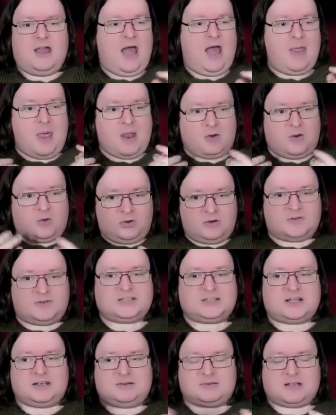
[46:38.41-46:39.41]
And then all of a
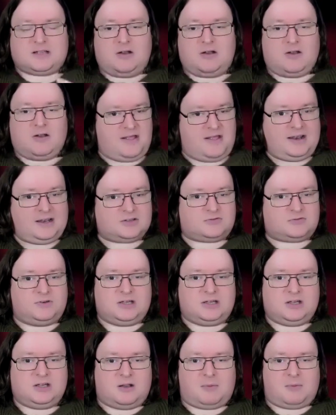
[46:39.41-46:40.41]
sudden it's like, oh, no, that's
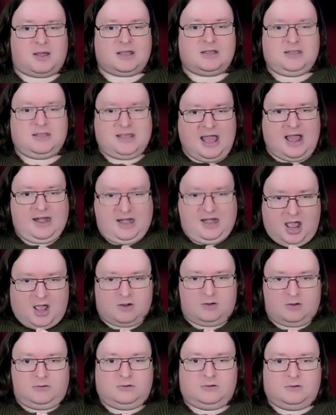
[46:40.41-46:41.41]
really good. I'm like, yeah, I
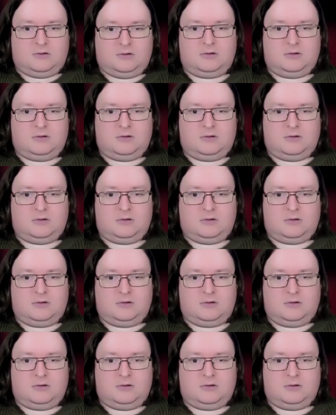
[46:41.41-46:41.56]
know.